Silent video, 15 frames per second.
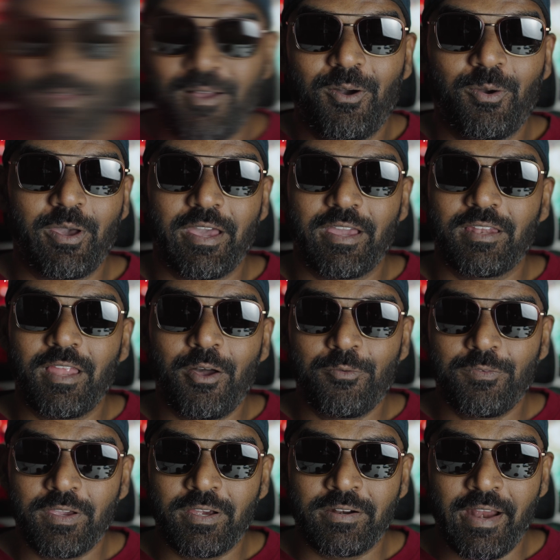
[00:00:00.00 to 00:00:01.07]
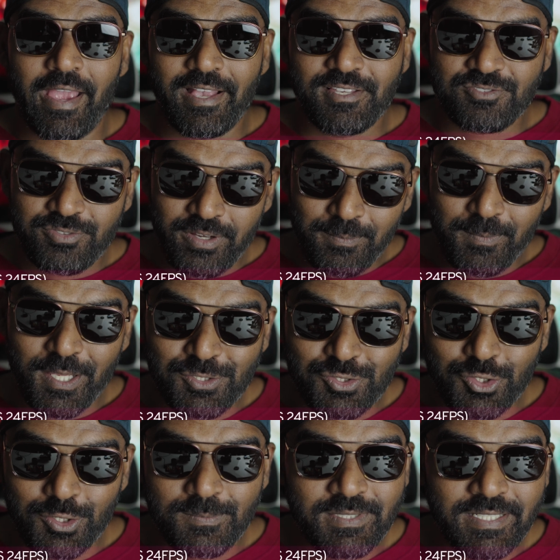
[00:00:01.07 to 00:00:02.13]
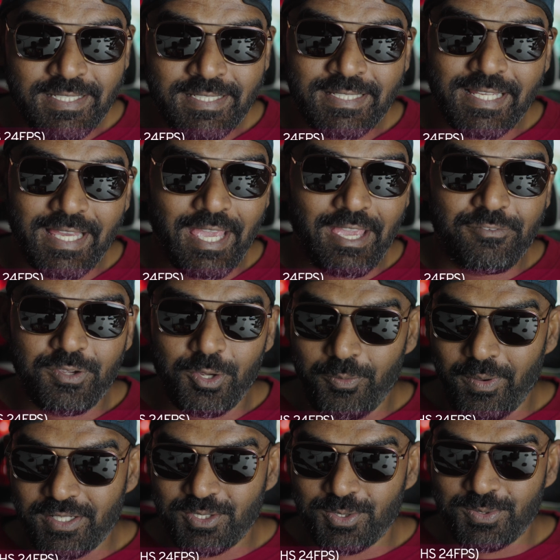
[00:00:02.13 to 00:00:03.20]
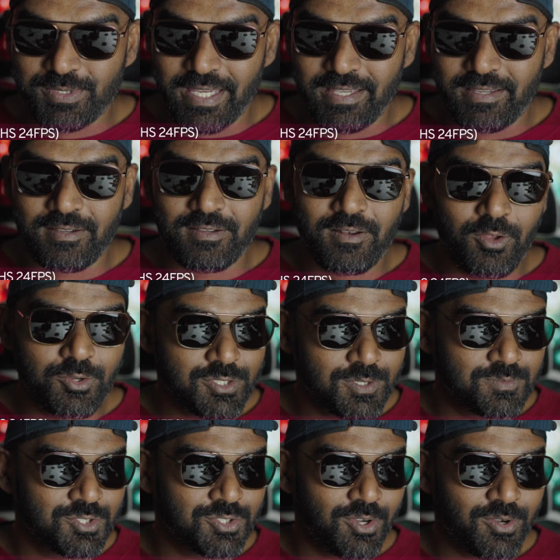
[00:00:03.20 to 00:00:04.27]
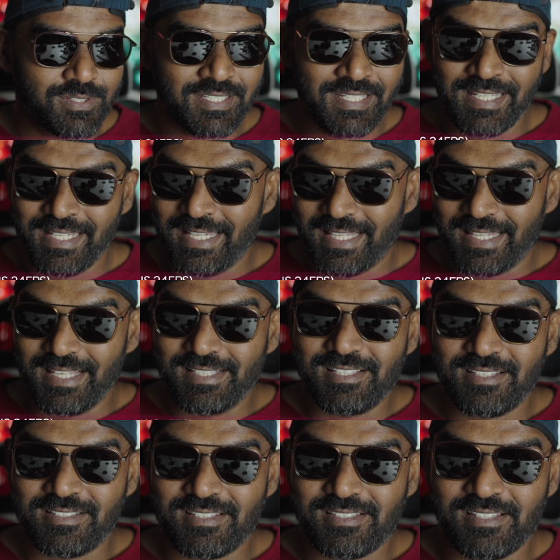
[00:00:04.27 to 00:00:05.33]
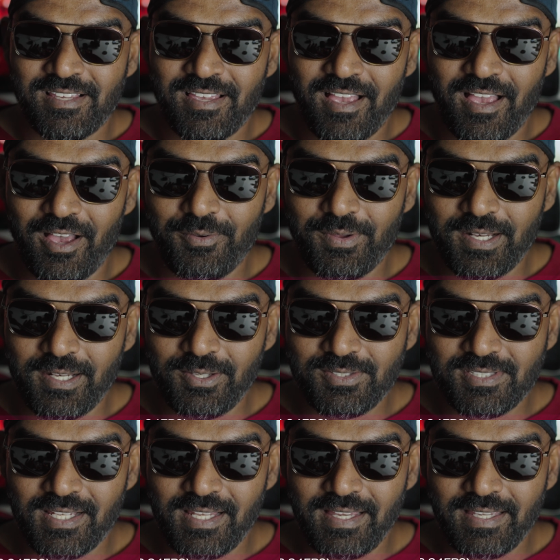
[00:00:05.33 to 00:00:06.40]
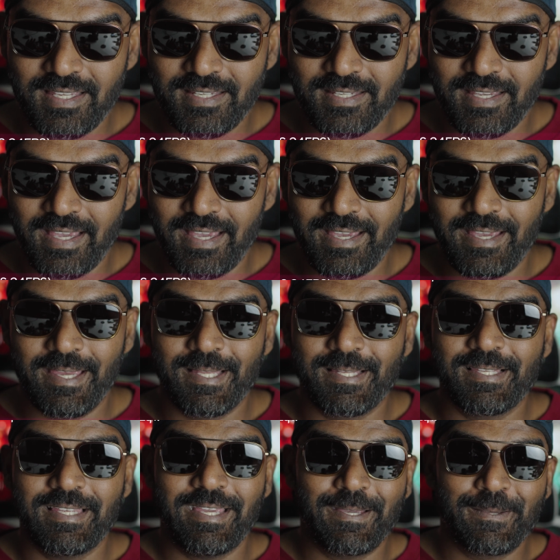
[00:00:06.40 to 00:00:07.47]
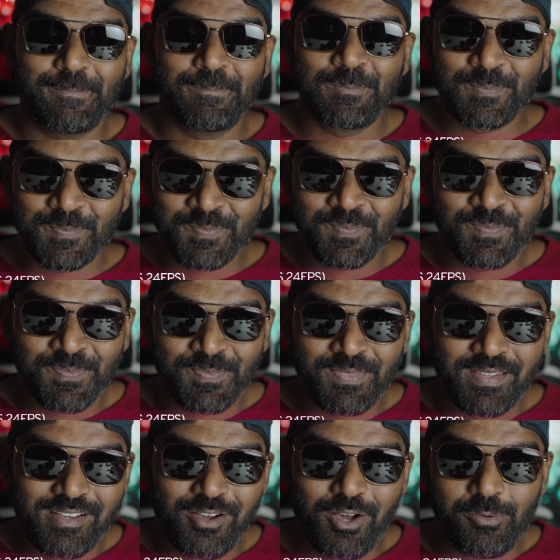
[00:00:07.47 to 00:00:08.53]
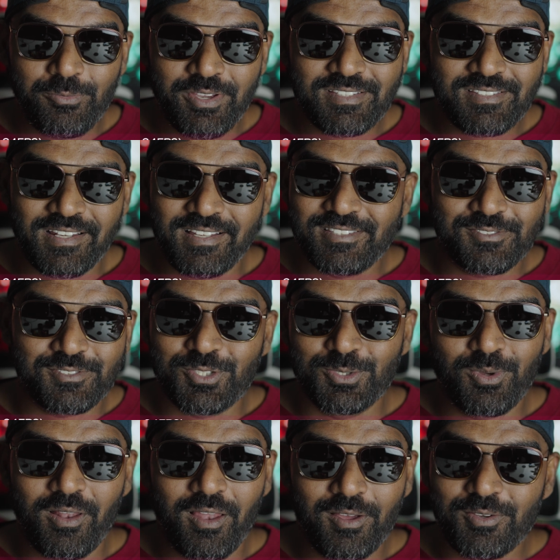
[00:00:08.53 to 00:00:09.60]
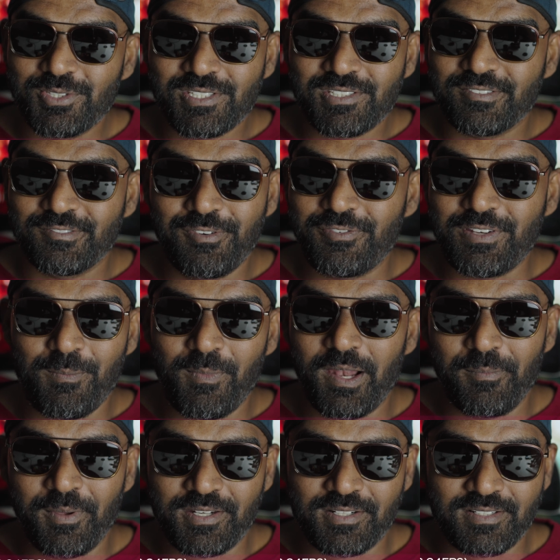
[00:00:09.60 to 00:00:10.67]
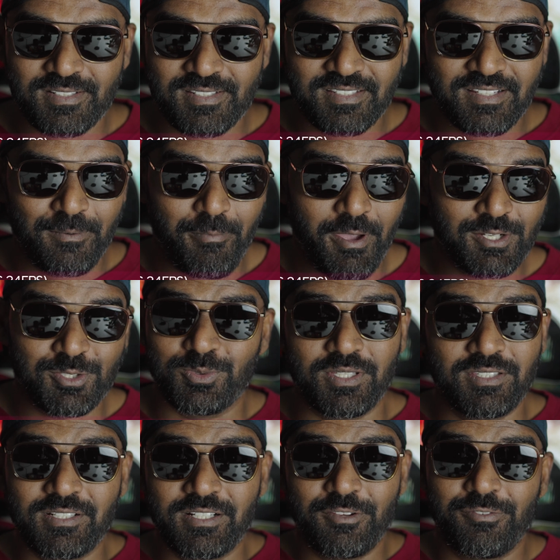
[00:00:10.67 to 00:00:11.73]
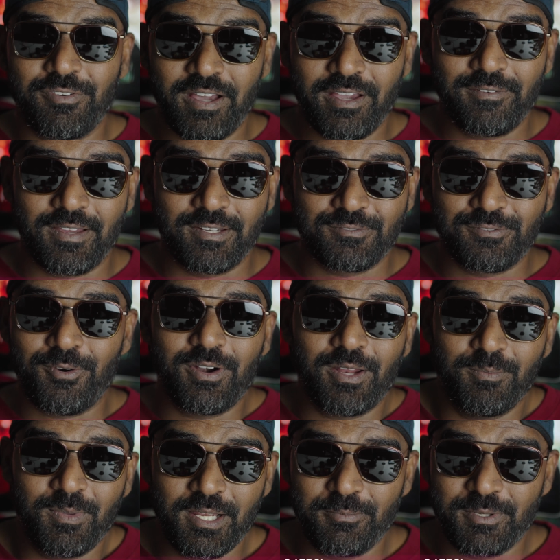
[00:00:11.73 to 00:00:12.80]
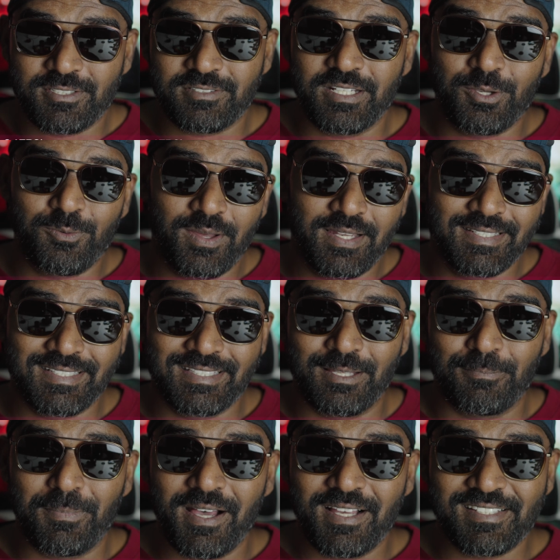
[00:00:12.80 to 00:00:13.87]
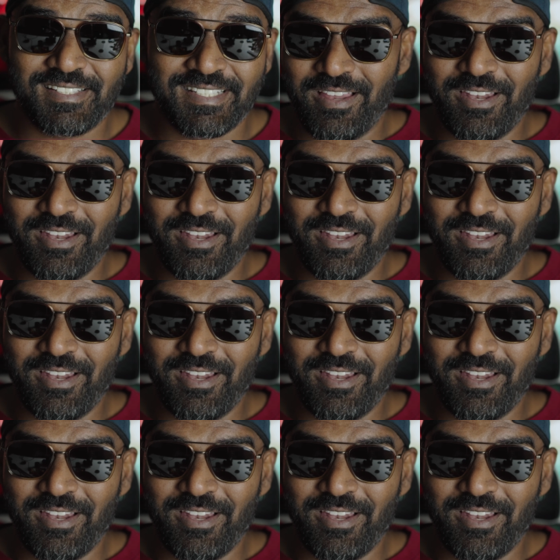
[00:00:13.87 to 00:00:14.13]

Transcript: Okay, now we are extremely zoomed in. If you were to take a close-up shot, this is how it looks like. And yeah, obviously it's too close, 50mm compared to the 35 and 40mm equivalent in the past.